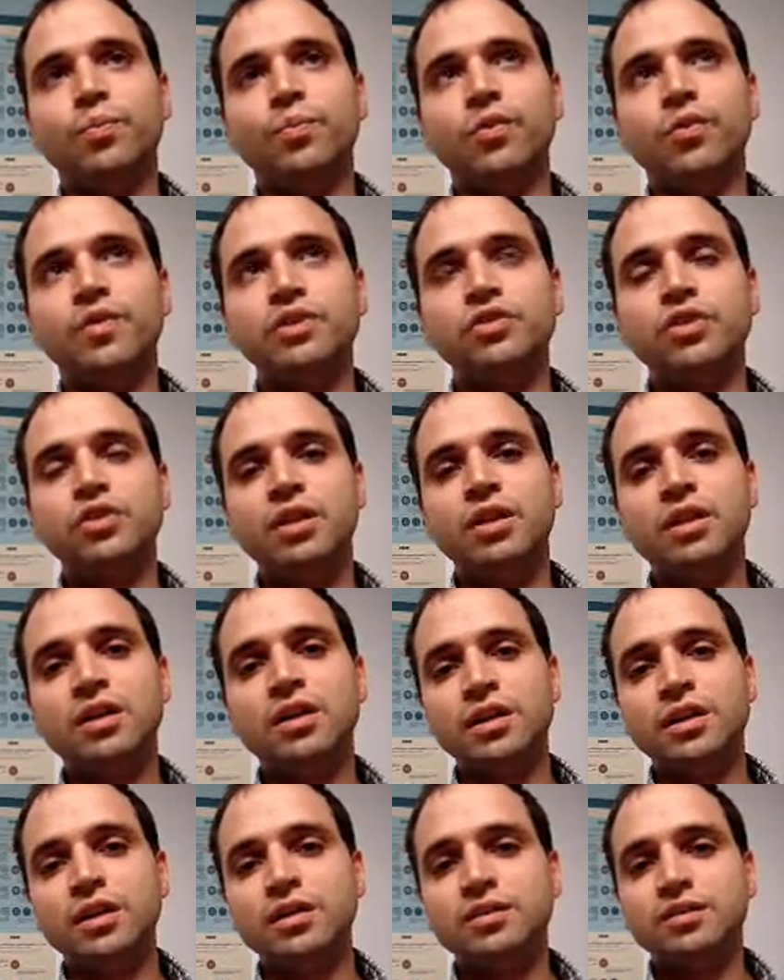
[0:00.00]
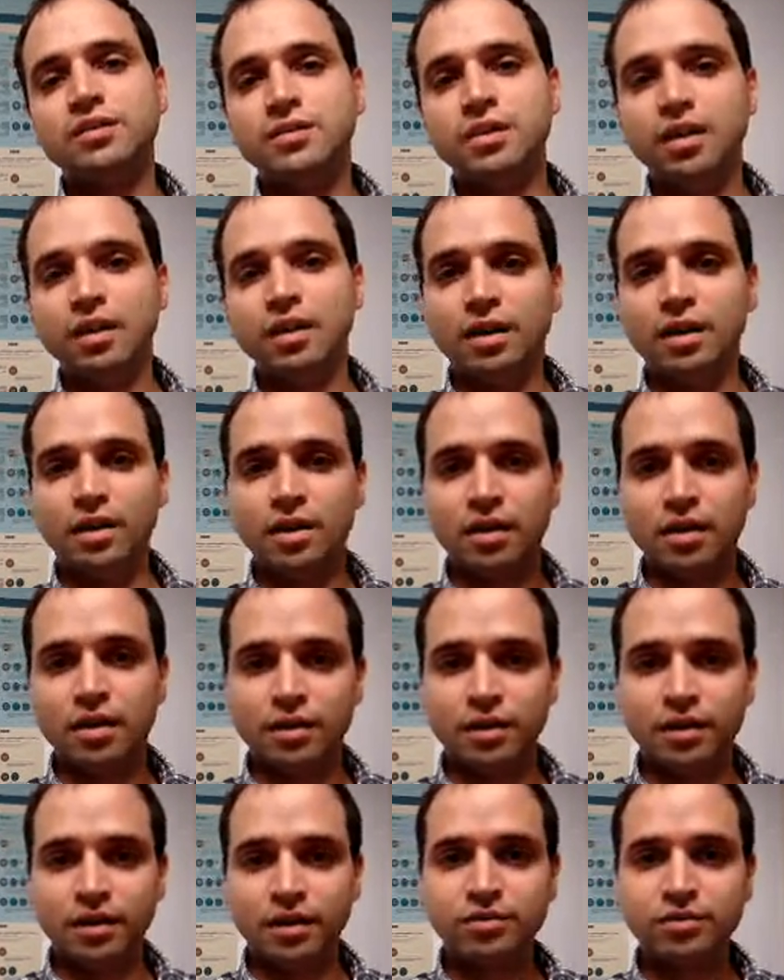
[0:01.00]
Professionally, it's
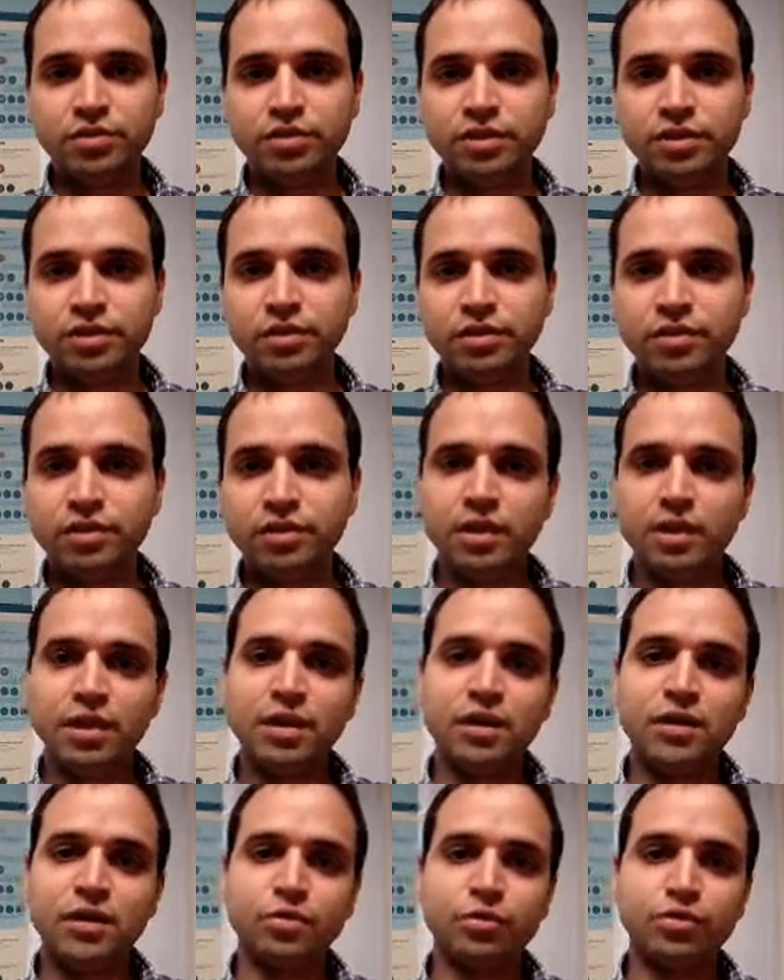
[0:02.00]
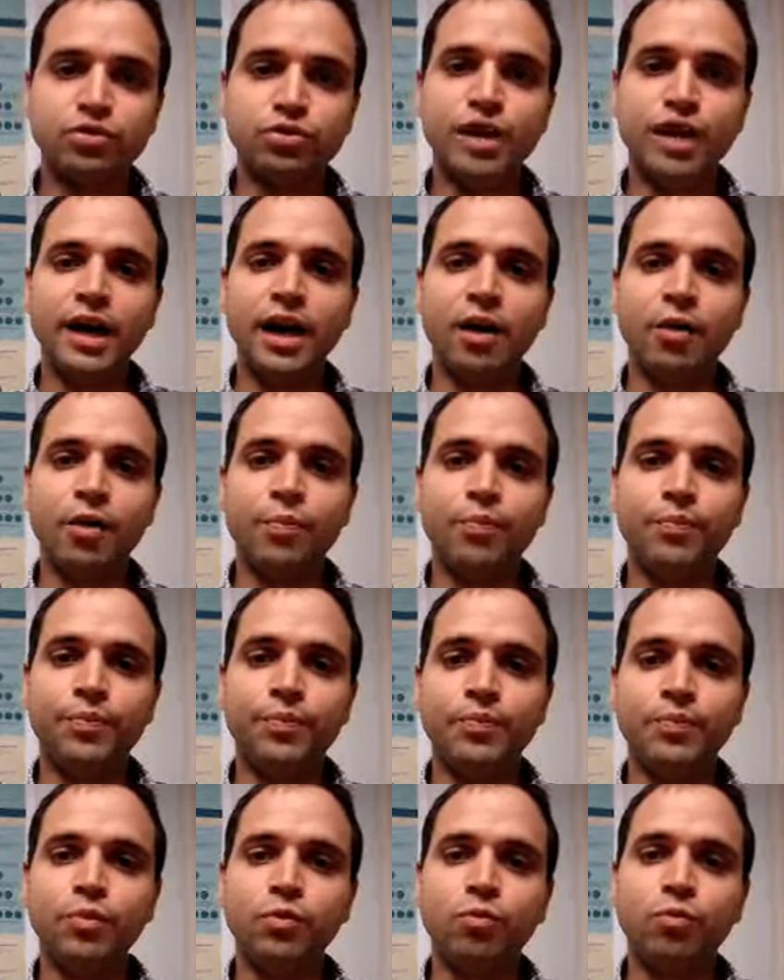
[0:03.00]
interesting to see how
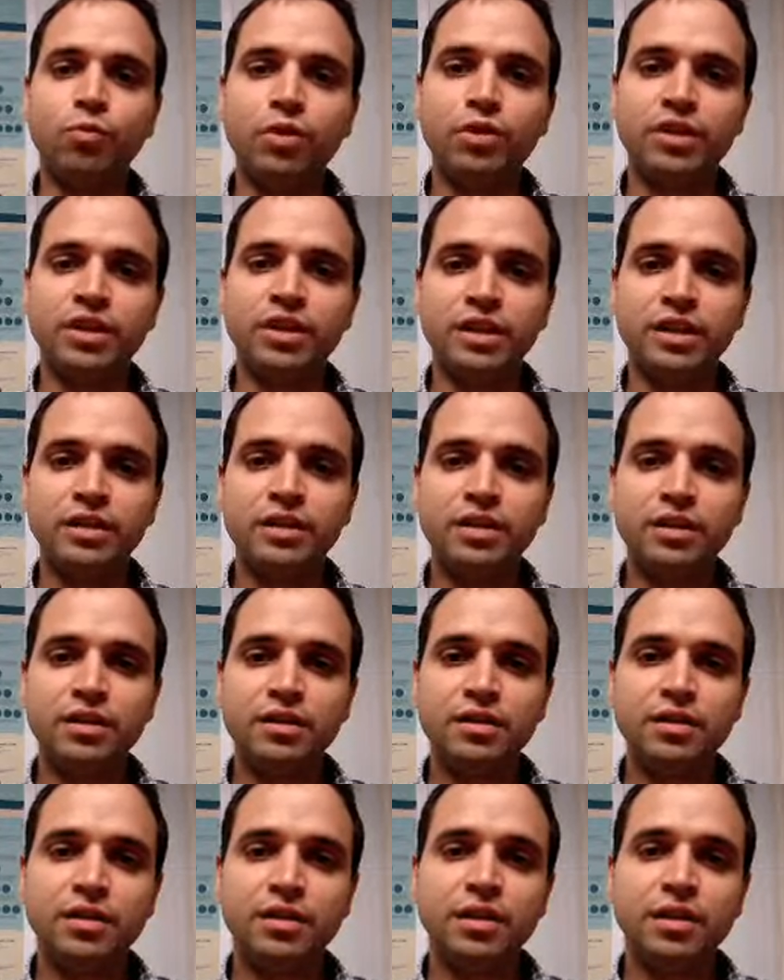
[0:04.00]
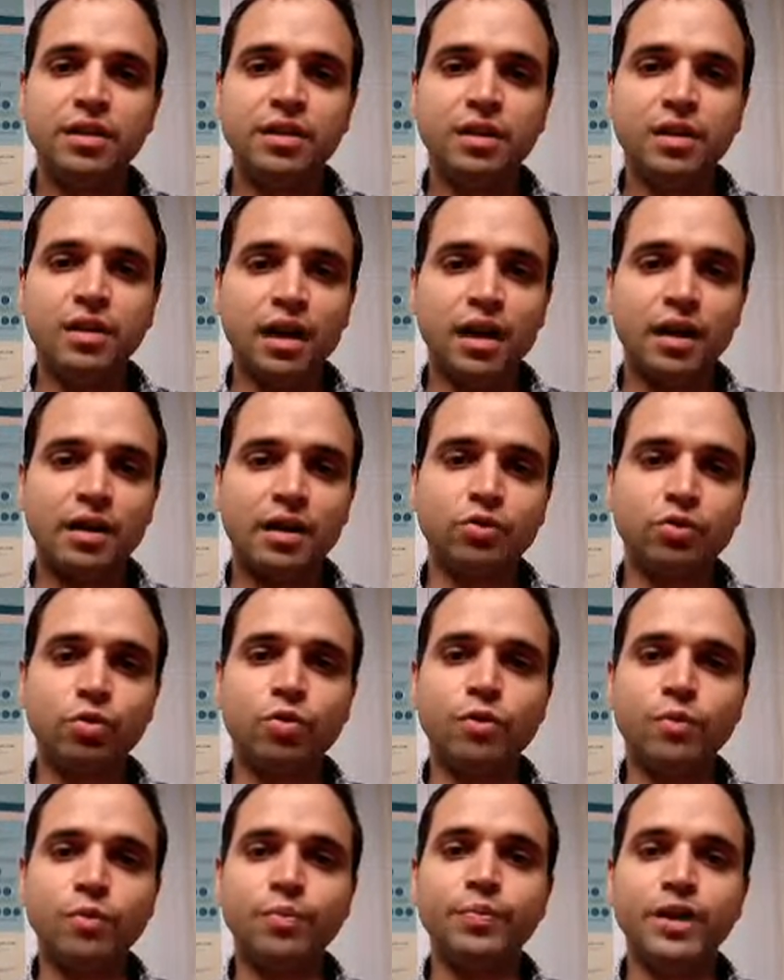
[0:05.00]
people work in India and
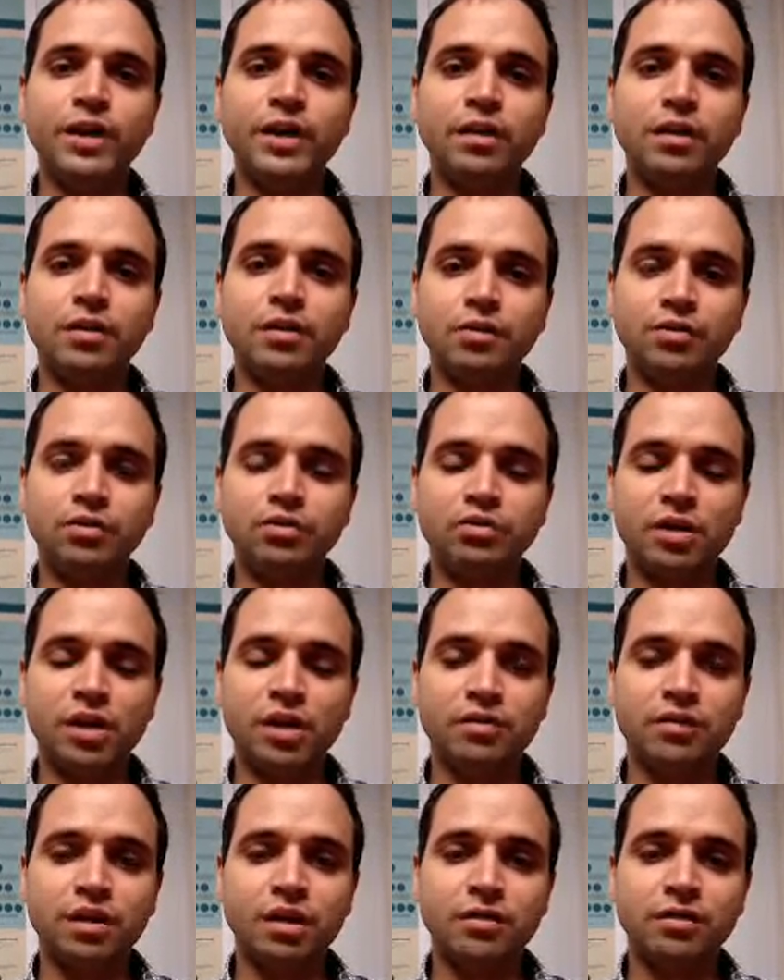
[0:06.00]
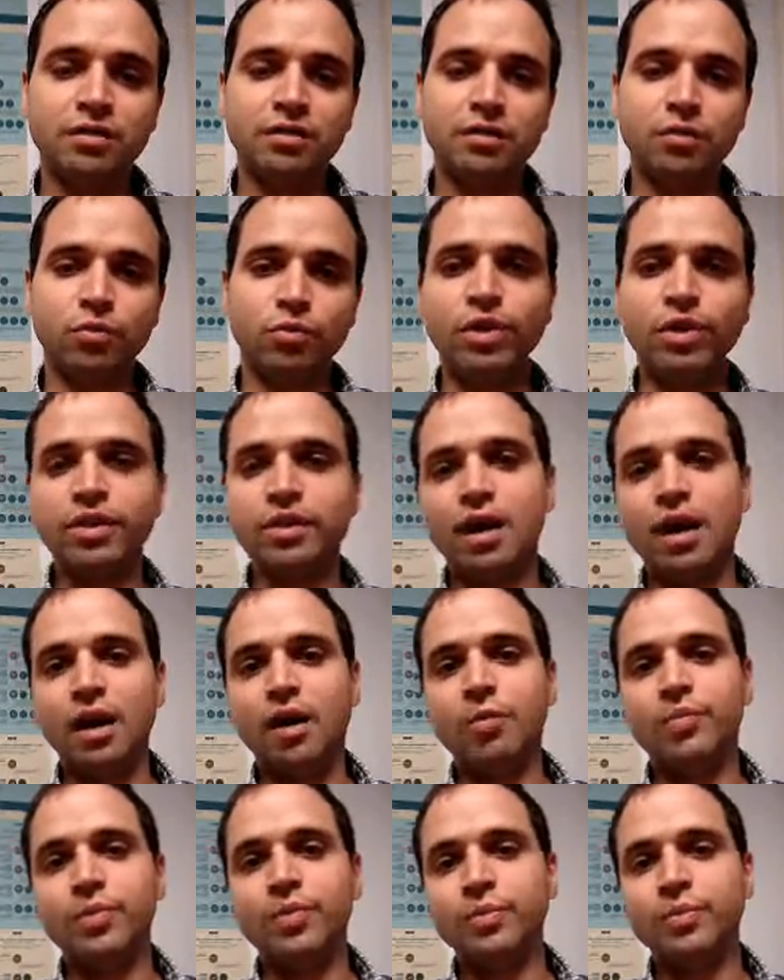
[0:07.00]
to compare and contrast that with
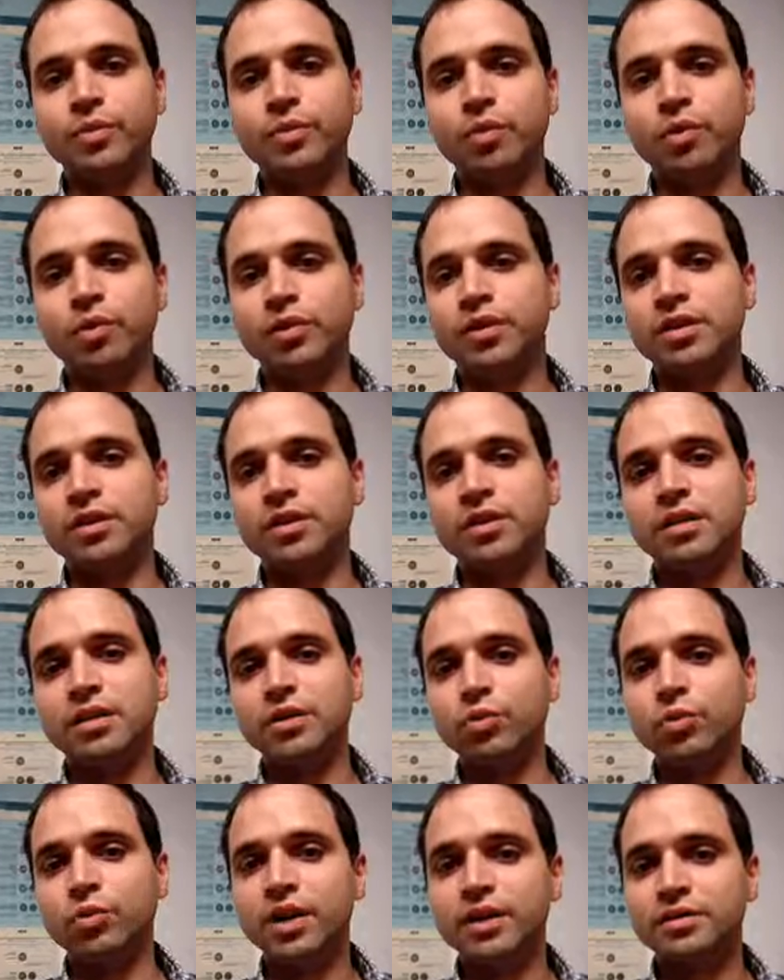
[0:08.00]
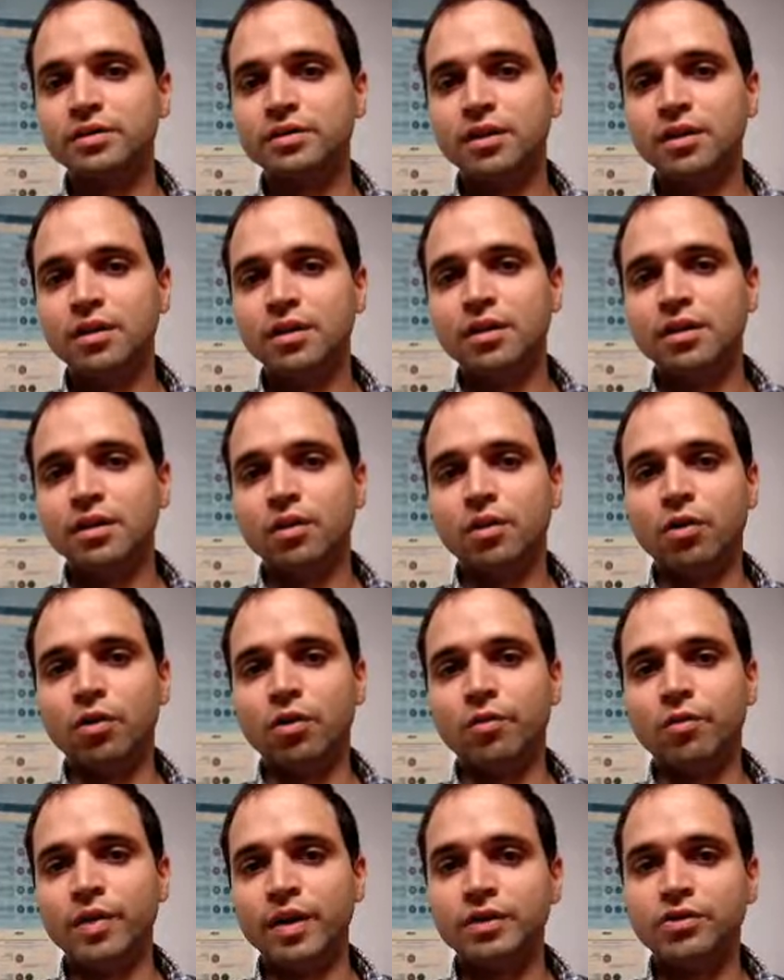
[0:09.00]
how people work in the US
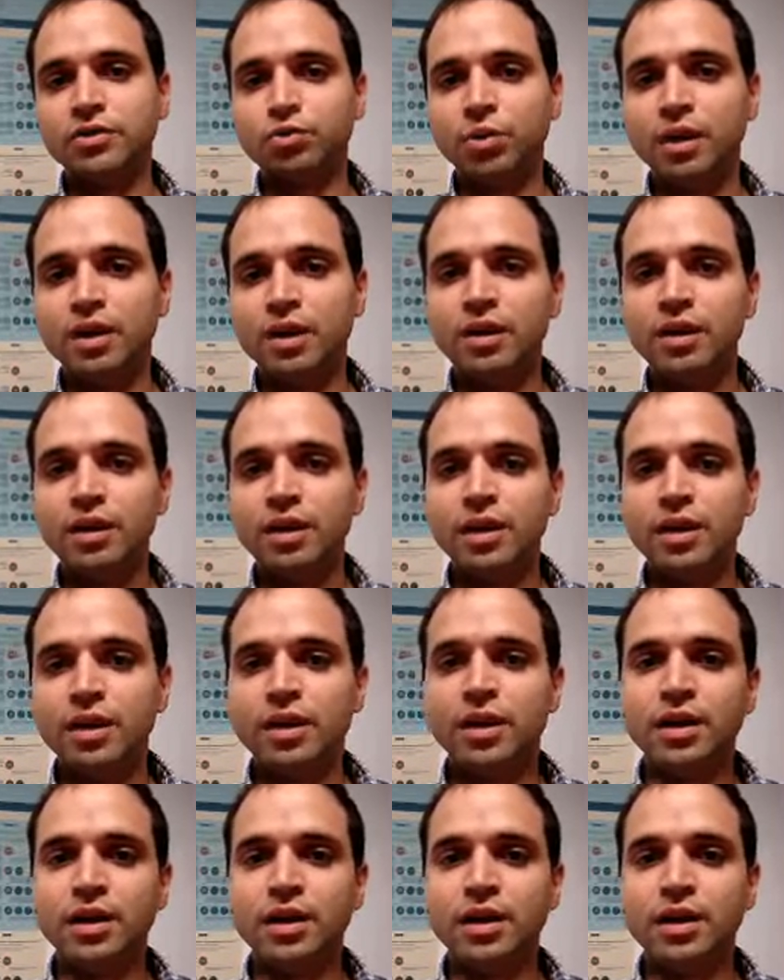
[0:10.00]
or Venezuela.